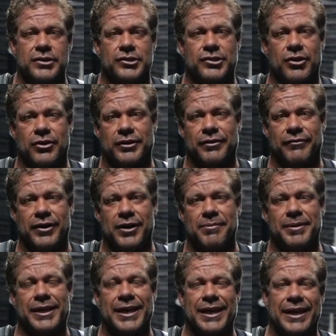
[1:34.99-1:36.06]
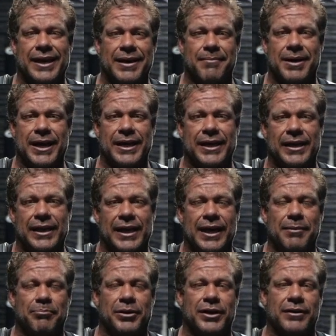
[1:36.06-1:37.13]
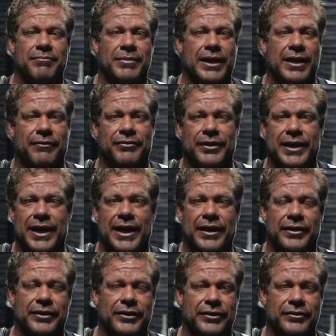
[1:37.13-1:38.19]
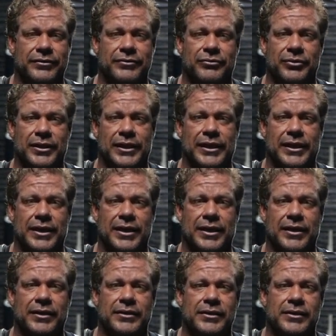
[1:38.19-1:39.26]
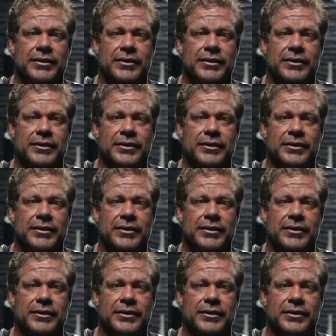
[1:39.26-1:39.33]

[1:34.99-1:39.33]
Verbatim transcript: So at the very beginning, I might get a light pump, but after that, you know, really uh,